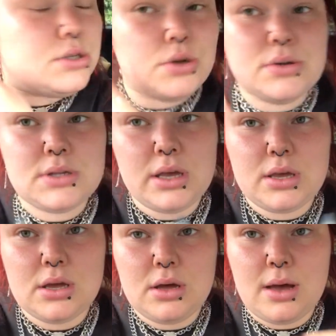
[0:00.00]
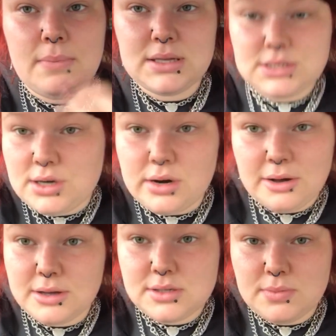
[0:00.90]
so I was like, I messaged her and
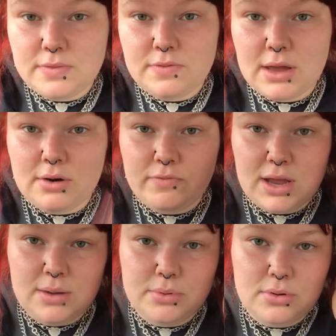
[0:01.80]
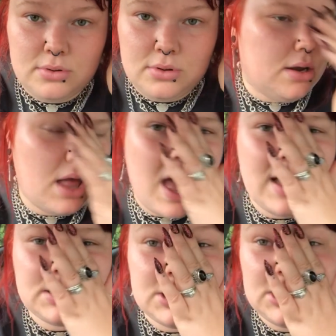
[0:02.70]
asked them if they were available
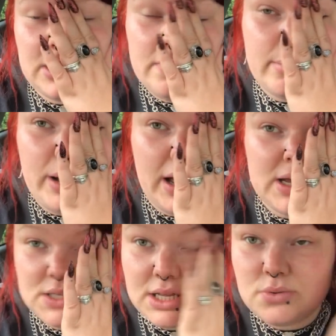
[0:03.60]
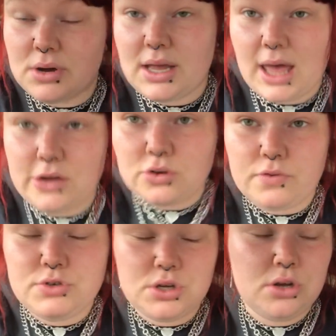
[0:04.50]
and she didn't reply so that's why I head
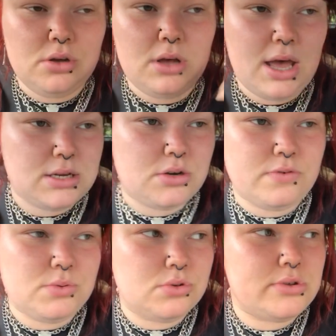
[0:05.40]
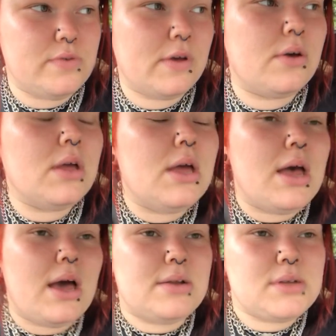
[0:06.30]
off to headed off to Waterlooville
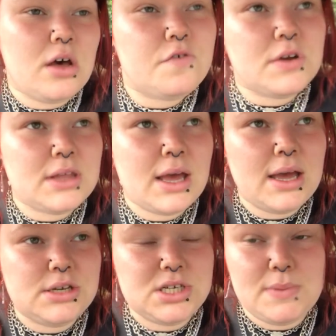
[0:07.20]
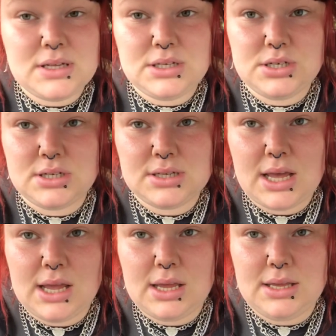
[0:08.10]
and I was halfway there and she messaged to
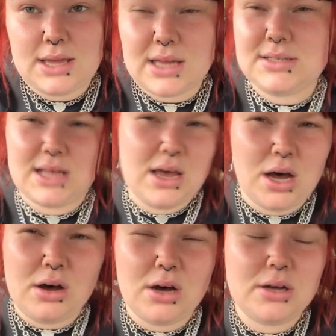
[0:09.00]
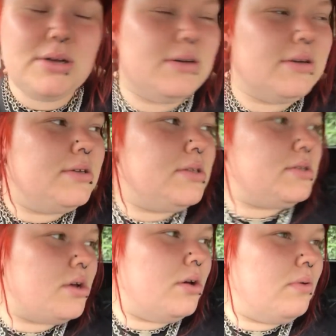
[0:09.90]
say yes they are
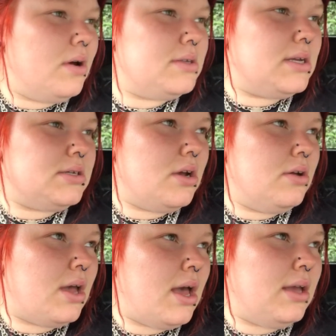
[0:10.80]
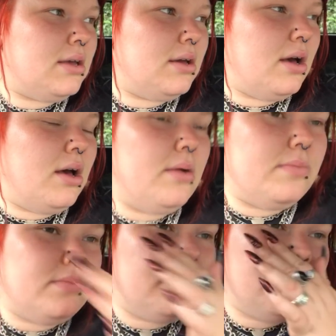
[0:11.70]
so I said okay
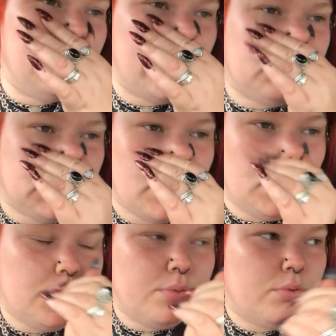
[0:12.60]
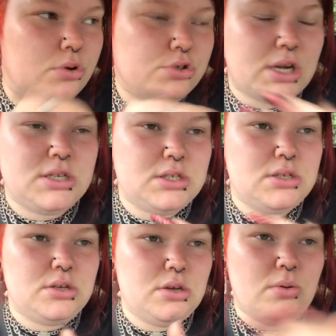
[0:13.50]
um, let me know what
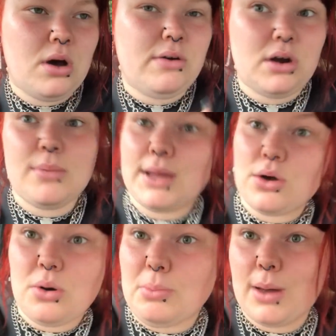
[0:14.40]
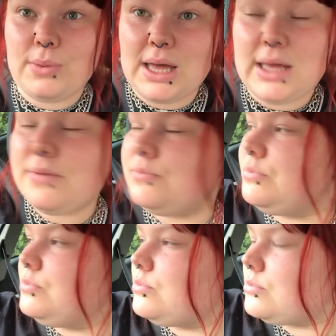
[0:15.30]
dress you are and I'm like on my way
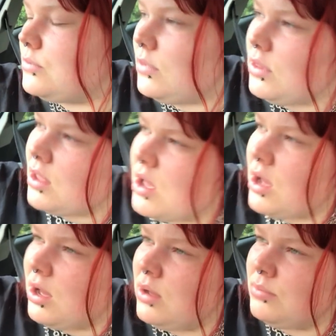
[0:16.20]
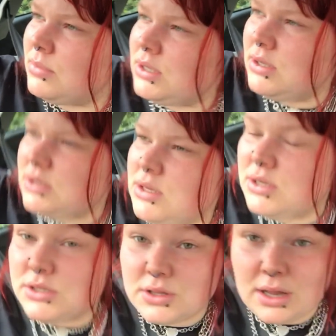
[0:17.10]
um,
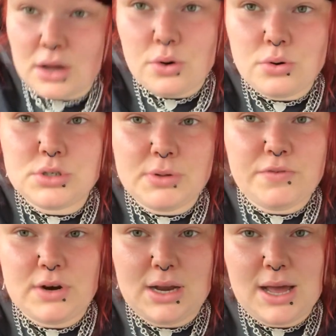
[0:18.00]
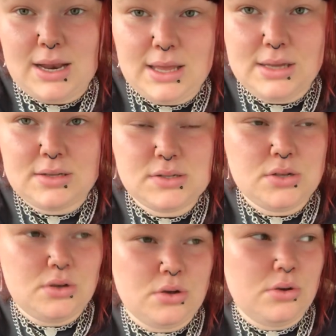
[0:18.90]
so then I called my friend
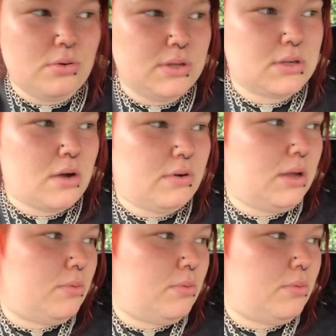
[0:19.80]
Alex who is currently